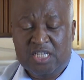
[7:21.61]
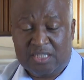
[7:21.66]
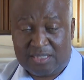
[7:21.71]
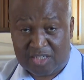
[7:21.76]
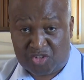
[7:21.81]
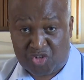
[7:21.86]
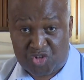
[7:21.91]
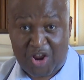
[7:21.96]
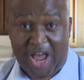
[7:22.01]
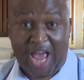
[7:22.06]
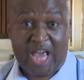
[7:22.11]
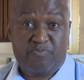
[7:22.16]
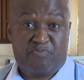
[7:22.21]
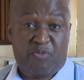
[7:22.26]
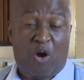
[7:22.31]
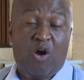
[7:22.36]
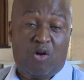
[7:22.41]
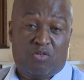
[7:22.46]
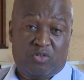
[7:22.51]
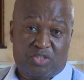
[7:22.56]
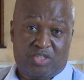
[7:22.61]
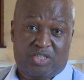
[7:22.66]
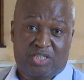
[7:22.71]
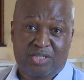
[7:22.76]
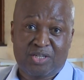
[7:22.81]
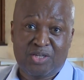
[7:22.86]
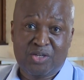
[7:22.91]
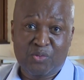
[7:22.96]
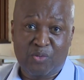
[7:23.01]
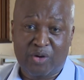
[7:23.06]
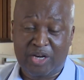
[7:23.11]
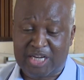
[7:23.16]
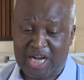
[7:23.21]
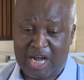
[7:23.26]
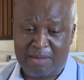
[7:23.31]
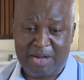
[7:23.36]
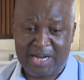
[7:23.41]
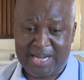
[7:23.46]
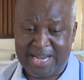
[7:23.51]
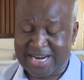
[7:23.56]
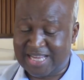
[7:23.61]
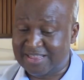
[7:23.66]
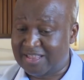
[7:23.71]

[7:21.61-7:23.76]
The dry bones will come again.